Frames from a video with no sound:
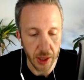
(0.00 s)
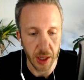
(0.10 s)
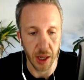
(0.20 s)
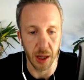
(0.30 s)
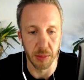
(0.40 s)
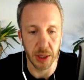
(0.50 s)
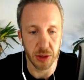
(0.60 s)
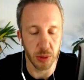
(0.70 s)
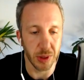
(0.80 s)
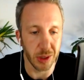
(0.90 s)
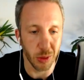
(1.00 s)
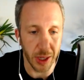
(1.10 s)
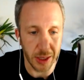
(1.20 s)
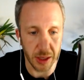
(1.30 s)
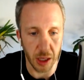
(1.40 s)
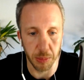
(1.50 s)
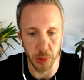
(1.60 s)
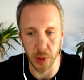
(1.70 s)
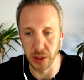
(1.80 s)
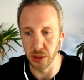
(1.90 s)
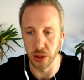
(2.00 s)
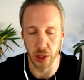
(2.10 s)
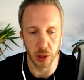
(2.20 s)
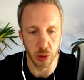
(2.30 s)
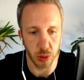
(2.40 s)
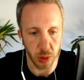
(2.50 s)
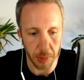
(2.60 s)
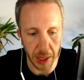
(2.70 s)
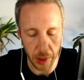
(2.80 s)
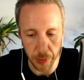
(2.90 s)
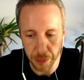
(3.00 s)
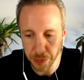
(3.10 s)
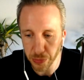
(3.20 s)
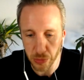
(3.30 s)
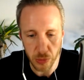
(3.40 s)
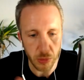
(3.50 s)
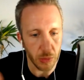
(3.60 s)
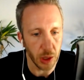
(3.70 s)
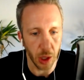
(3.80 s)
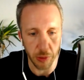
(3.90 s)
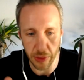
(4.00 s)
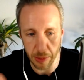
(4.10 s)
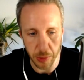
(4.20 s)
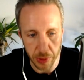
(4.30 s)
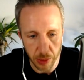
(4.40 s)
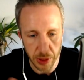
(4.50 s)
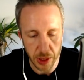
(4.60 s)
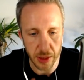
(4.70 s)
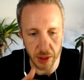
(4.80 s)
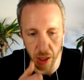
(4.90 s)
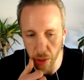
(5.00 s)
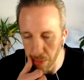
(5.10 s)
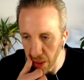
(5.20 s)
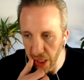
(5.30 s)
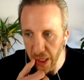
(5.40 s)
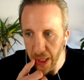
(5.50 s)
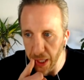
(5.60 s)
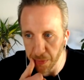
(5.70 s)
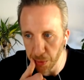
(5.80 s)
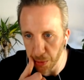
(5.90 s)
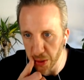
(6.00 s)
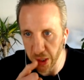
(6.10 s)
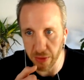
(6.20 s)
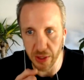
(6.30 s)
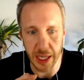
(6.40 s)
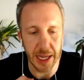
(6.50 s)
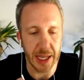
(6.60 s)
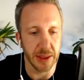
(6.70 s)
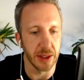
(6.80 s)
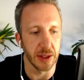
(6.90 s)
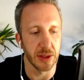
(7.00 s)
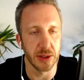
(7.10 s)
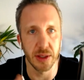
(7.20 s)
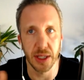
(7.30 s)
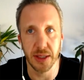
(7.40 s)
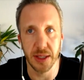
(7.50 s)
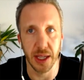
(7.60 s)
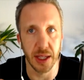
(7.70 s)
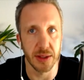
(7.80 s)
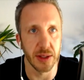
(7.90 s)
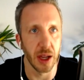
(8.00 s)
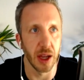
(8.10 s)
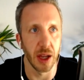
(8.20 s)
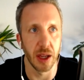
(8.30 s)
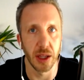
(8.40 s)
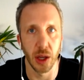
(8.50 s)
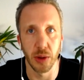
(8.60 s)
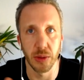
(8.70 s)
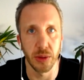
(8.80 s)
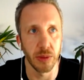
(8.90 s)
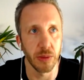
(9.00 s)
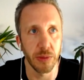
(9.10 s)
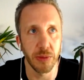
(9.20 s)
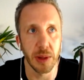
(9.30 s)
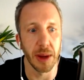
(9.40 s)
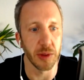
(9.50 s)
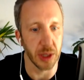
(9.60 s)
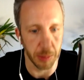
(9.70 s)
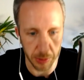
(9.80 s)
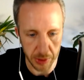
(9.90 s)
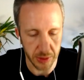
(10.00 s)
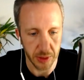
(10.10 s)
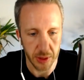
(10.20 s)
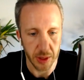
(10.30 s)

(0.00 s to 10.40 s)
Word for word: Um, and so a great example when you know you talk about you know family with, with kids at home, if you're serving an ad that's let's say it's uh, you know female supplements,